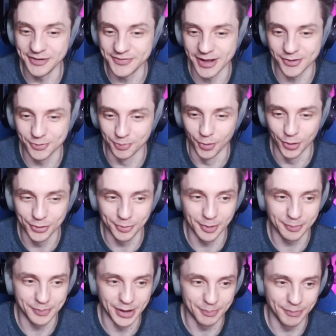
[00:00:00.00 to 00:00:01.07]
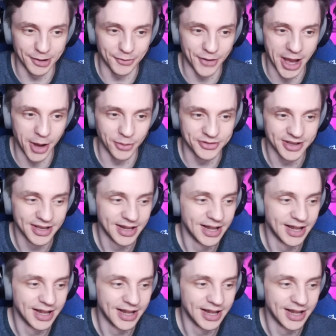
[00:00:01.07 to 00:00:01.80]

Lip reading: if there's multiple people around,